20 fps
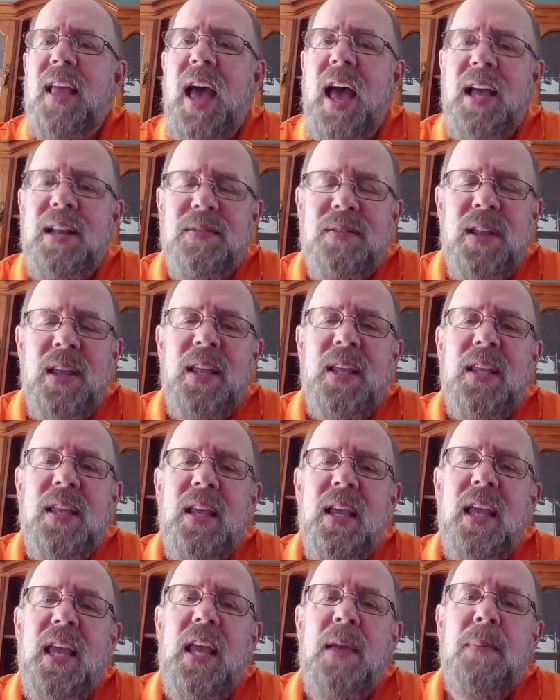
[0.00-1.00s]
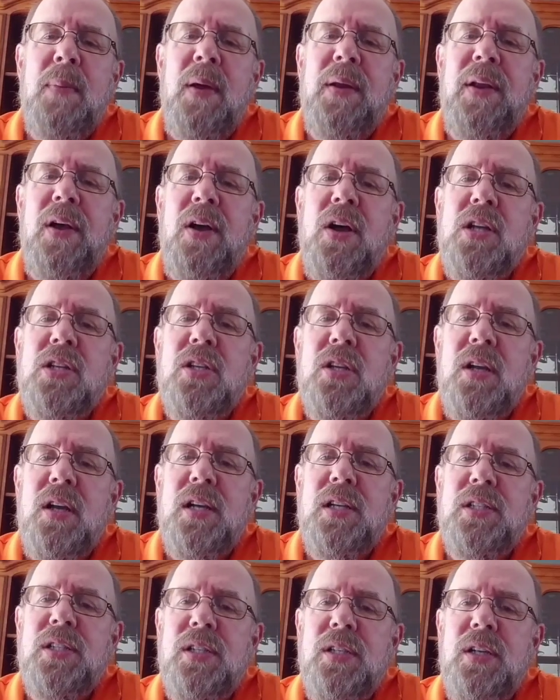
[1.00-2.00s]
that, you keep on the hush
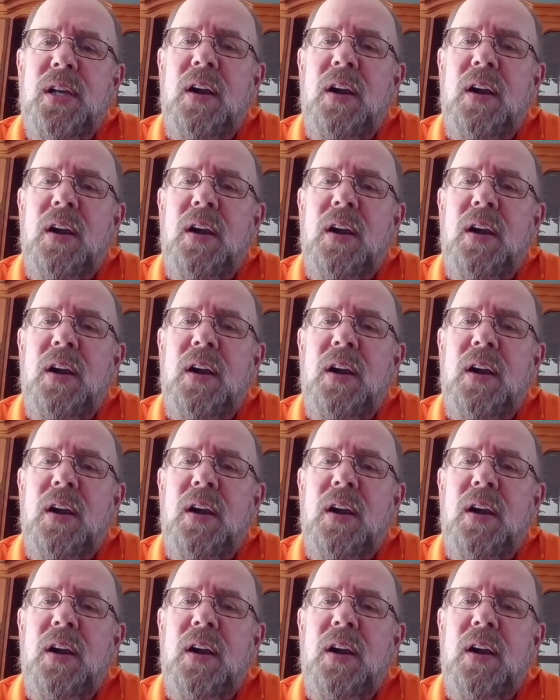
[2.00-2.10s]
hush.